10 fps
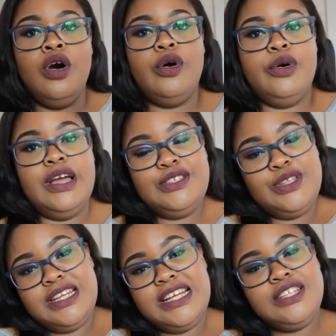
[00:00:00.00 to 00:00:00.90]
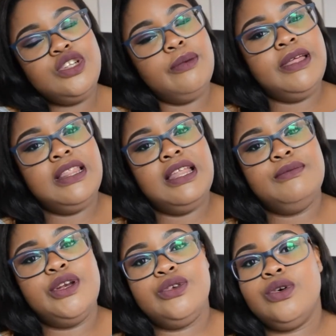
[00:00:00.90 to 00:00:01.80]
Okay, so the next topic that
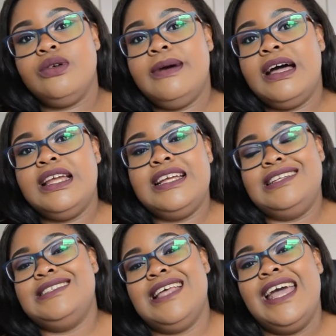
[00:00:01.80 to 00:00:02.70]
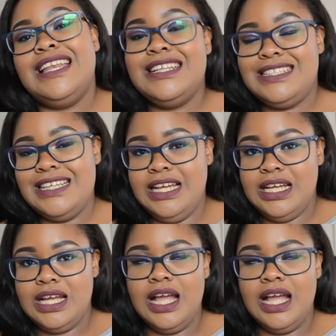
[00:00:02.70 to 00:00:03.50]
I'm going to talk about is editing.